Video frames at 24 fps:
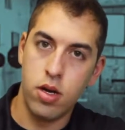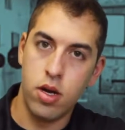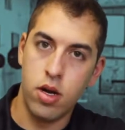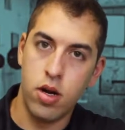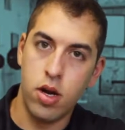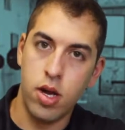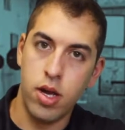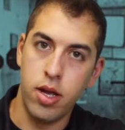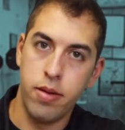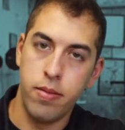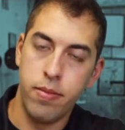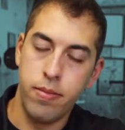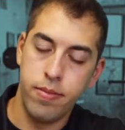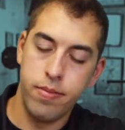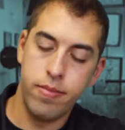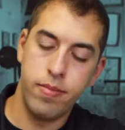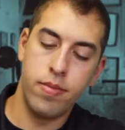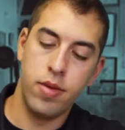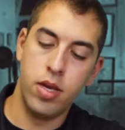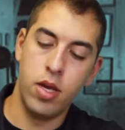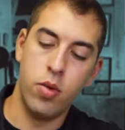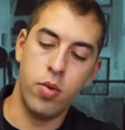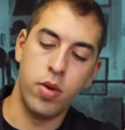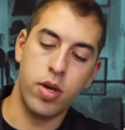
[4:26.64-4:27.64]
All right,
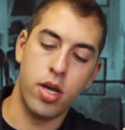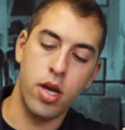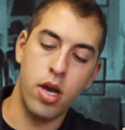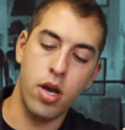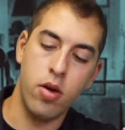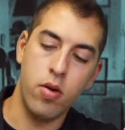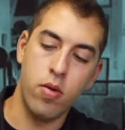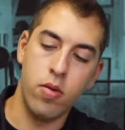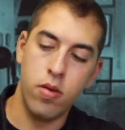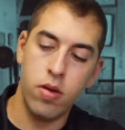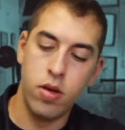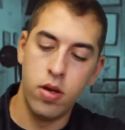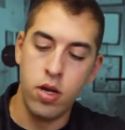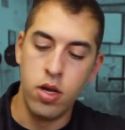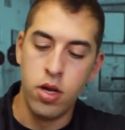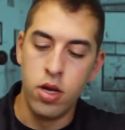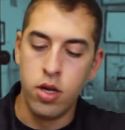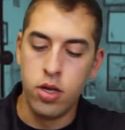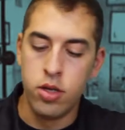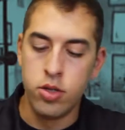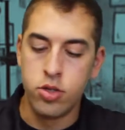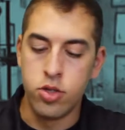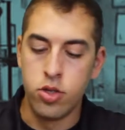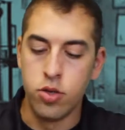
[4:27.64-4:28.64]
here we go.
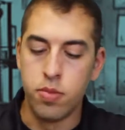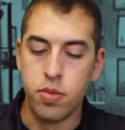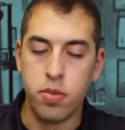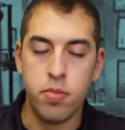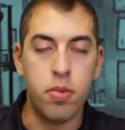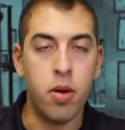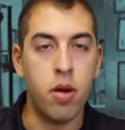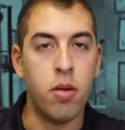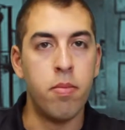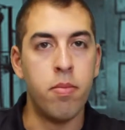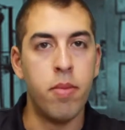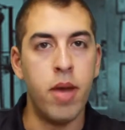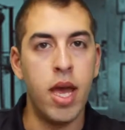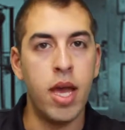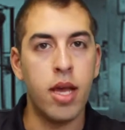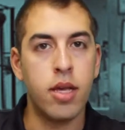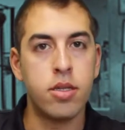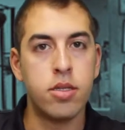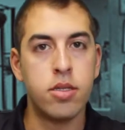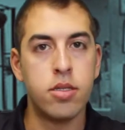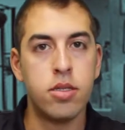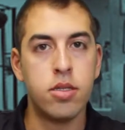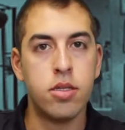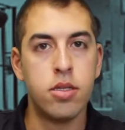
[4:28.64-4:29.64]
SuperPump
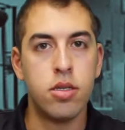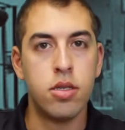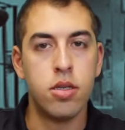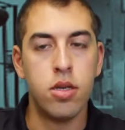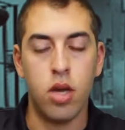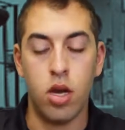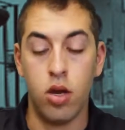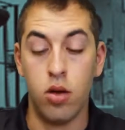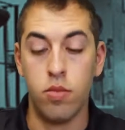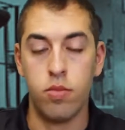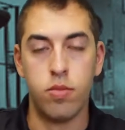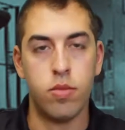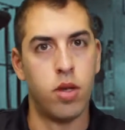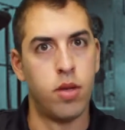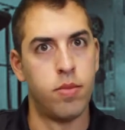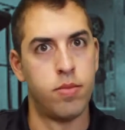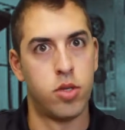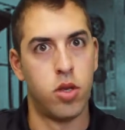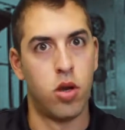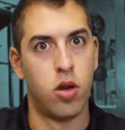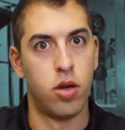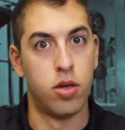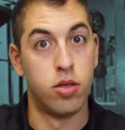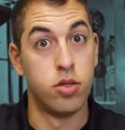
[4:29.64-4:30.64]
Max. Oh,
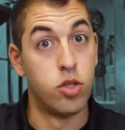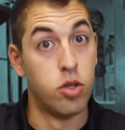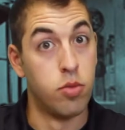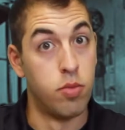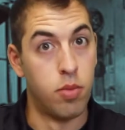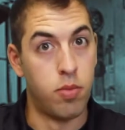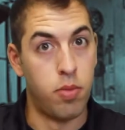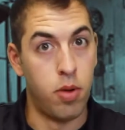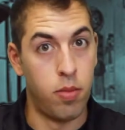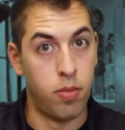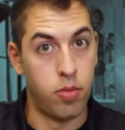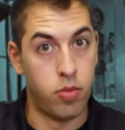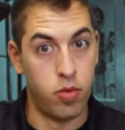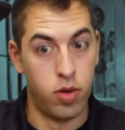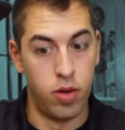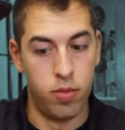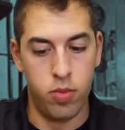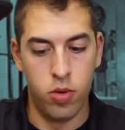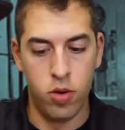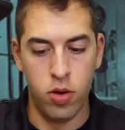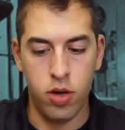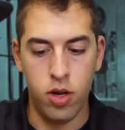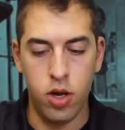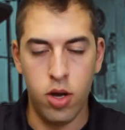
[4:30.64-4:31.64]
I'm sorry. SuperPump
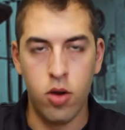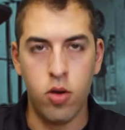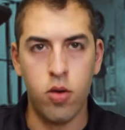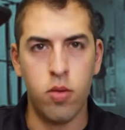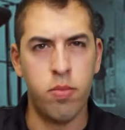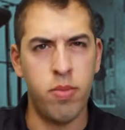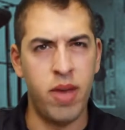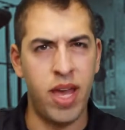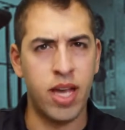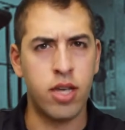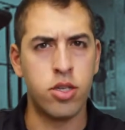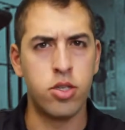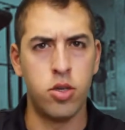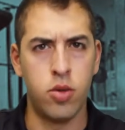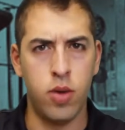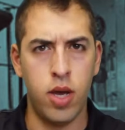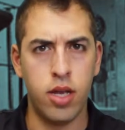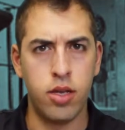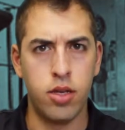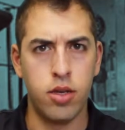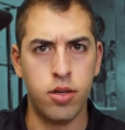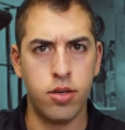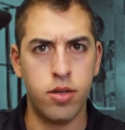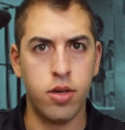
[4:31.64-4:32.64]
3.0. Max,
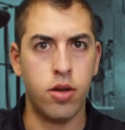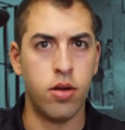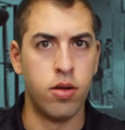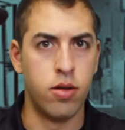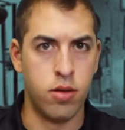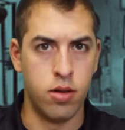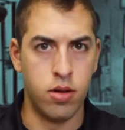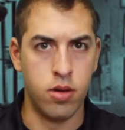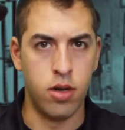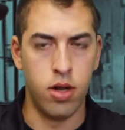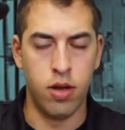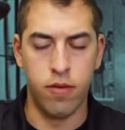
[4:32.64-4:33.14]
you had your turn.